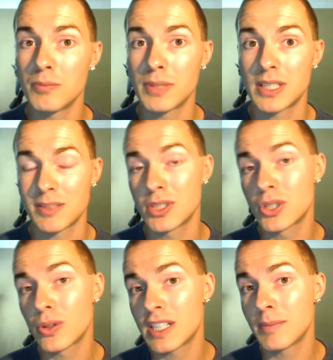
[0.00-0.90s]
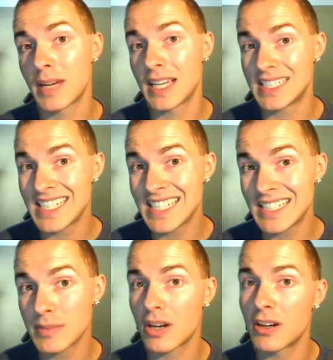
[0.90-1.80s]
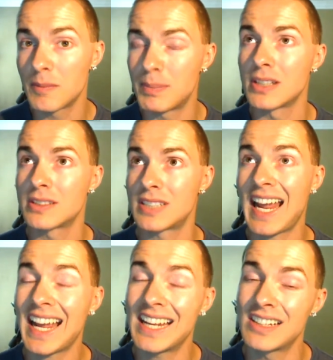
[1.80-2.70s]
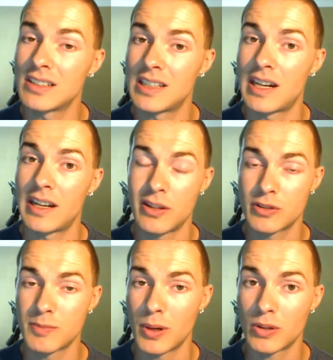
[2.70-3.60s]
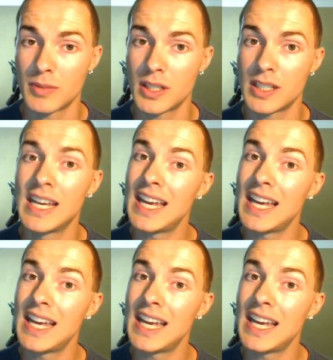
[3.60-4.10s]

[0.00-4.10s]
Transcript: because the majority of my teams are built to handle a lot of those Pokemon,